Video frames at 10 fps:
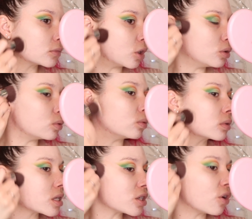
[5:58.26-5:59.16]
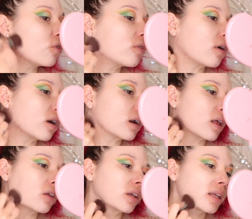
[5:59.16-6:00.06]
Ooh, so far
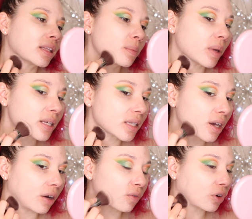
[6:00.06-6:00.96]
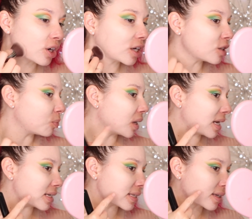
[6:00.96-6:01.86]
not looking like the best coverage, but
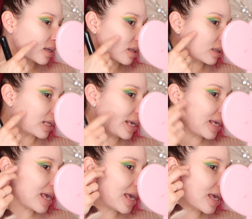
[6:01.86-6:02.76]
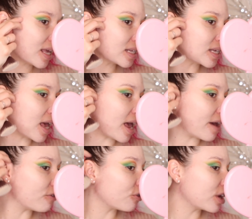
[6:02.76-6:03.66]
it is clinging to
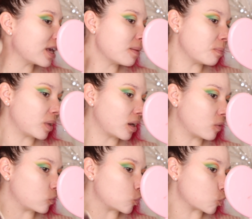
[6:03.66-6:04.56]
every bit of